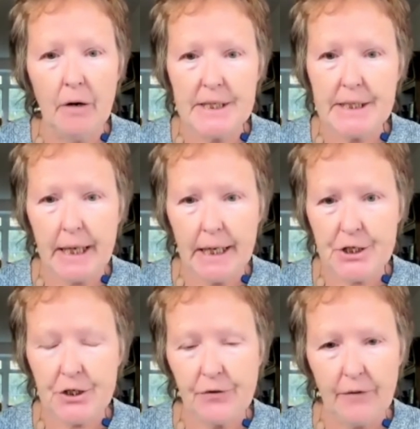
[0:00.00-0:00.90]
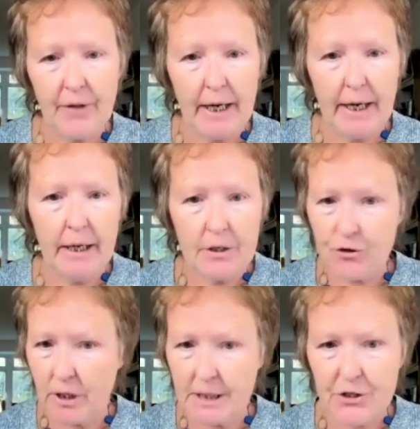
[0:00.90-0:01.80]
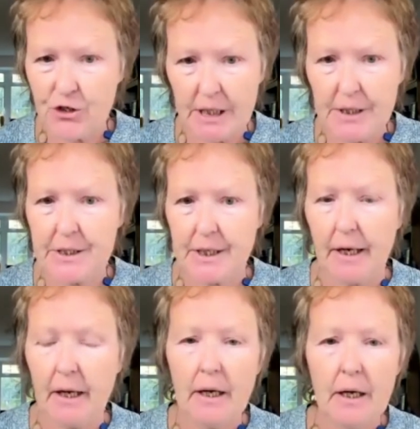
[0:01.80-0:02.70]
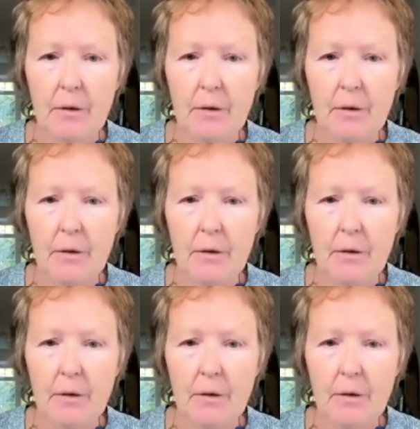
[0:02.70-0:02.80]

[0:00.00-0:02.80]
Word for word: are indication that they're transgender,